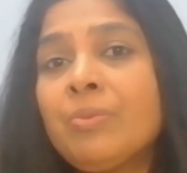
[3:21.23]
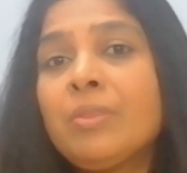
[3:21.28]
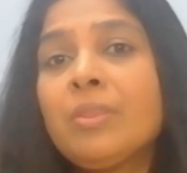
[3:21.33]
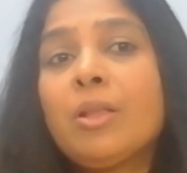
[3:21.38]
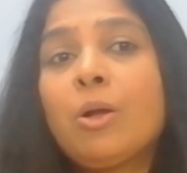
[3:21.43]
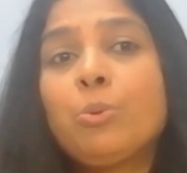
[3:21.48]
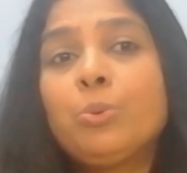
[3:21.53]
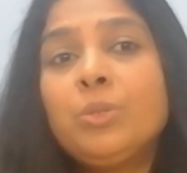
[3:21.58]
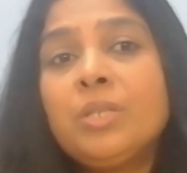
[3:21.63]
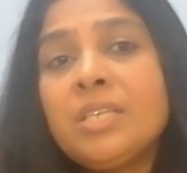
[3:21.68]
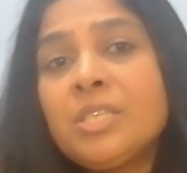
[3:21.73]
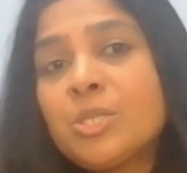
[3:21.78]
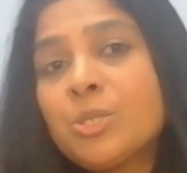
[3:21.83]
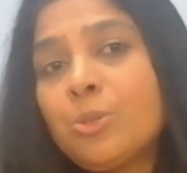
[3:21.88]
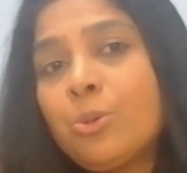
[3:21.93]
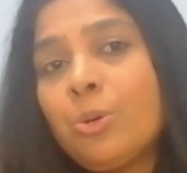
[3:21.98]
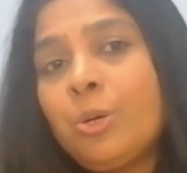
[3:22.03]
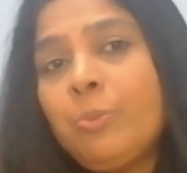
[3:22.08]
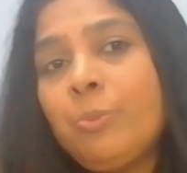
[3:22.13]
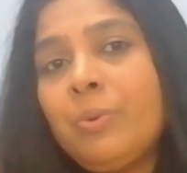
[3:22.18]
Now, this
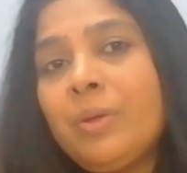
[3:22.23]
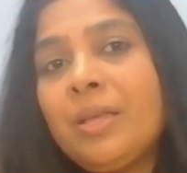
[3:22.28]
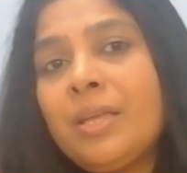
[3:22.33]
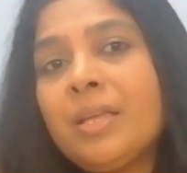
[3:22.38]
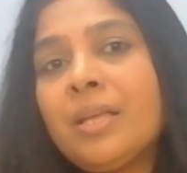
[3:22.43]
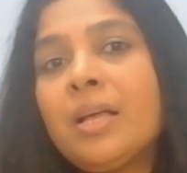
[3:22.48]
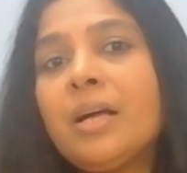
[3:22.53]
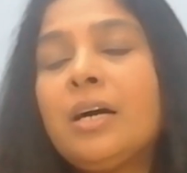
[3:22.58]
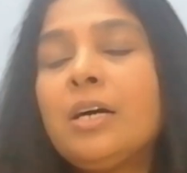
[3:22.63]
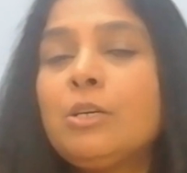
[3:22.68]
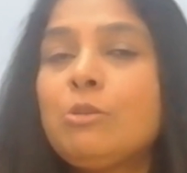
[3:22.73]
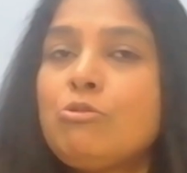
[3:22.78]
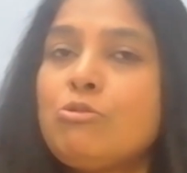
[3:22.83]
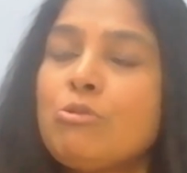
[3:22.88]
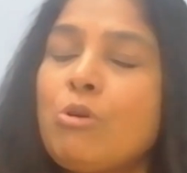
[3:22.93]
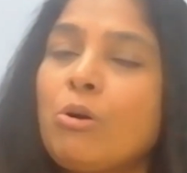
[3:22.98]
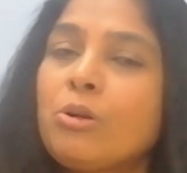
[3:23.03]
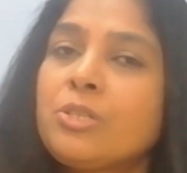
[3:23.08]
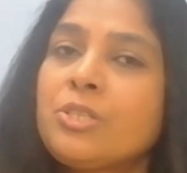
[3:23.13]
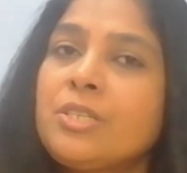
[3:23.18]
could be a
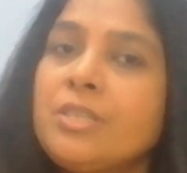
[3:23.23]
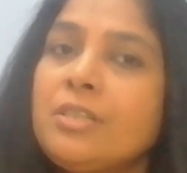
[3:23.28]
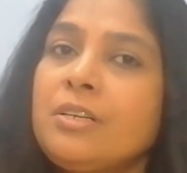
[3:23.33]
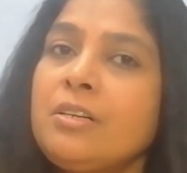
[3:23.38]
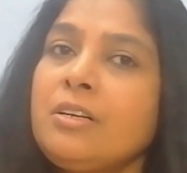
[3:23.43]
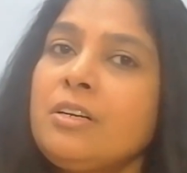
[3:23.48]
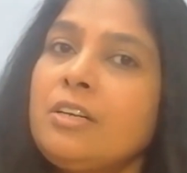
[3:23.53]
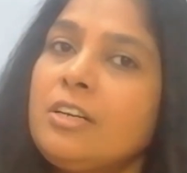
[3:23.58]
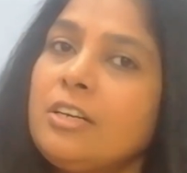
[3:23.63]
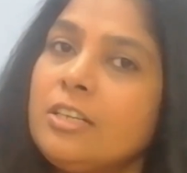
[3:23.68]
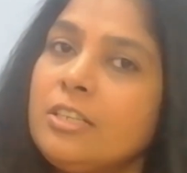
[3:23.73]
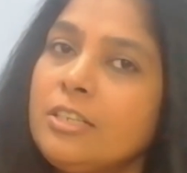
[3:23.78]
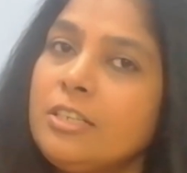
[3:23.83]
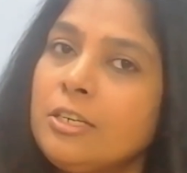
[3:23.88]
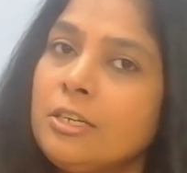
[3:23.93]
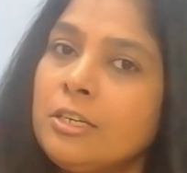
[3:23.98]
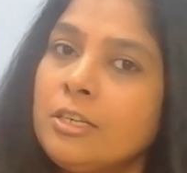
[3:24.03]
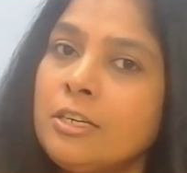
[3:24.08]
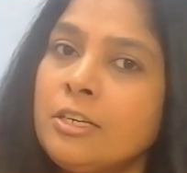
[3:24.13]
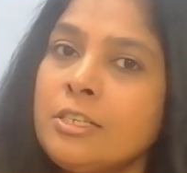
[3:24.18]
doctor, a
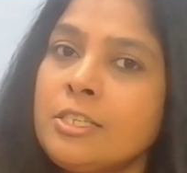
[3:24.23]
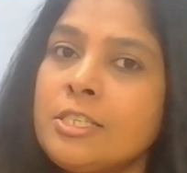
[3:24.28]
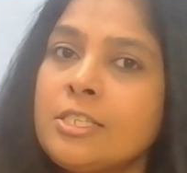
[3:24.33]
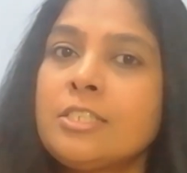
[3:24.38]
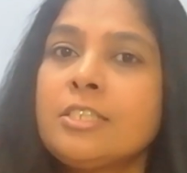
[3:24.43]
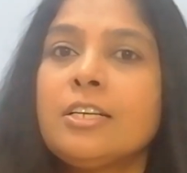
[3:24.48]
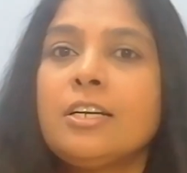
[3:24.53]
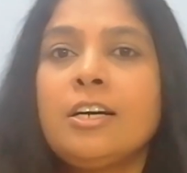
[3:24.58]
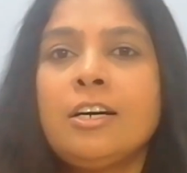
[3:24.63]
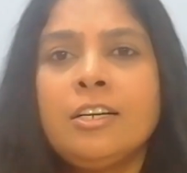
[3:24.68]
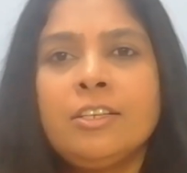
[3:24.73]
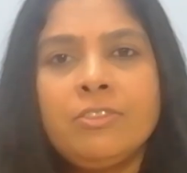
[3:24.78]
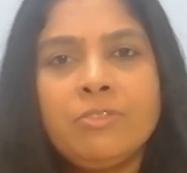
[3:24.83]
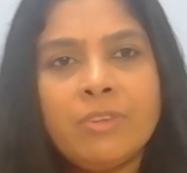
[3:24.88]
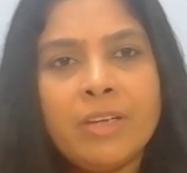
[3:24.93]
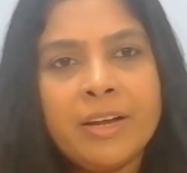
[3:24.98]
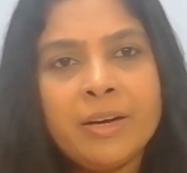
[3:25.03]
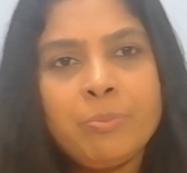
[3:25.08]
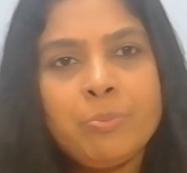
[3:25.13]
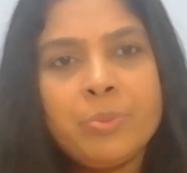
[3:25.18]
nurse, a
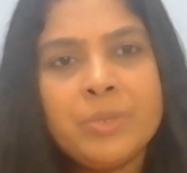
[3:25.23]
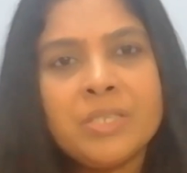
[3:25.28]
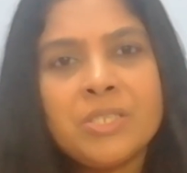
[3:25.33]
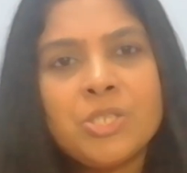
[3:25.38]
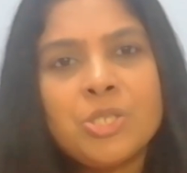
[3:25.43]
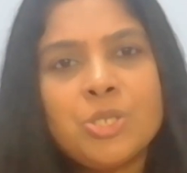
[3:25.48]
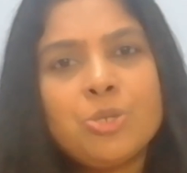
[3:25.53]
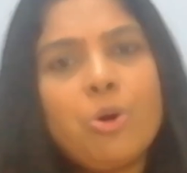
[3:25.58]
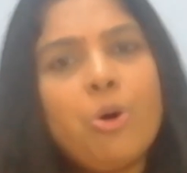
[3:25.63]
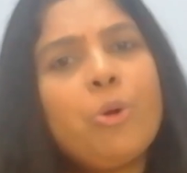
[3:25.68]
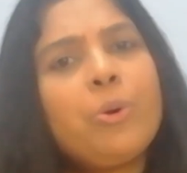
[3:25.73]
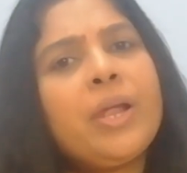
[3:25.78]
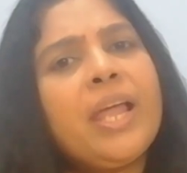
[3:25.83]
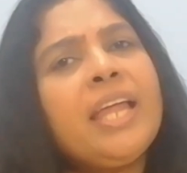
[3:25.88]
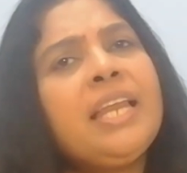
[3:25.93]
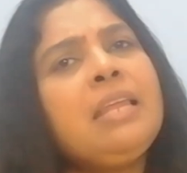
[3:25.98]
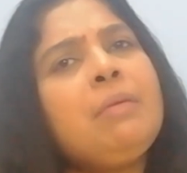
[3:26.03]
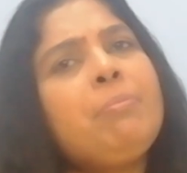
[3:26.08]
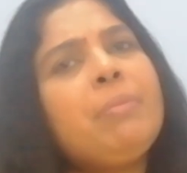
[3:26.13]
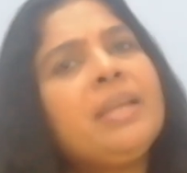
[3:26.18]
therapist, or
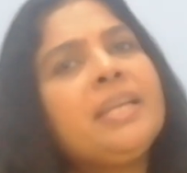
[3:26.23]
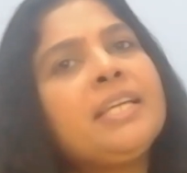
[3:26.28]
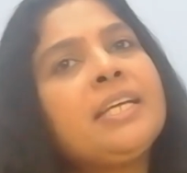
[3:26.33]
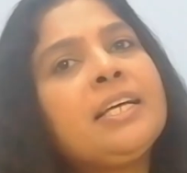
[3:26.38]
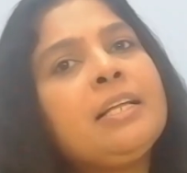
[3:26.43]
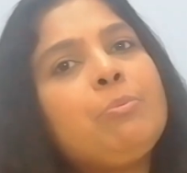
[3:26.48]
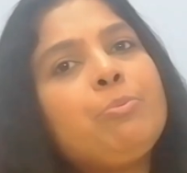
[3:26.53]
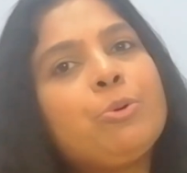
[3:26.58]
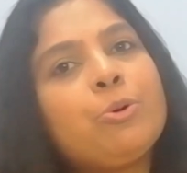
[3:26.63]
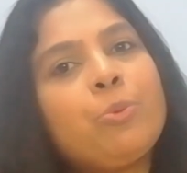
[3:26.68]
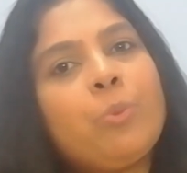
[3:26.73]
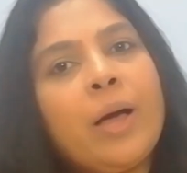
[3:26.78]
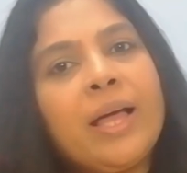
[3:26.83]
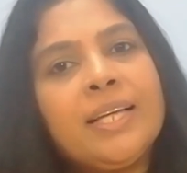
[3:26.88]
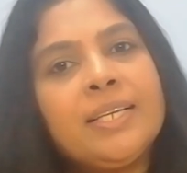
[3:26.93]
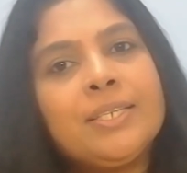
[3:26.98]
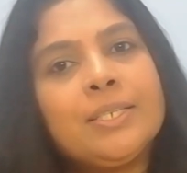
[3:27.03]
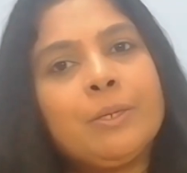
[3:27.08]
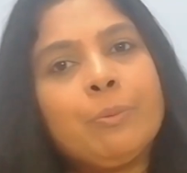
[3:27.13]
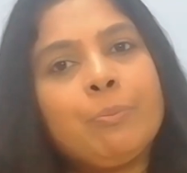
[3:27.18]
any medical
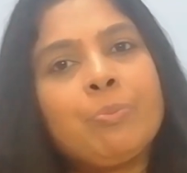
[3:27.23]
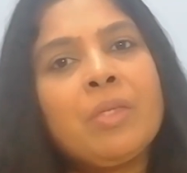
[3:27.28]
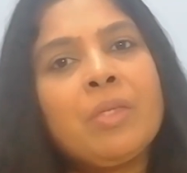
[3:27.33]
provider.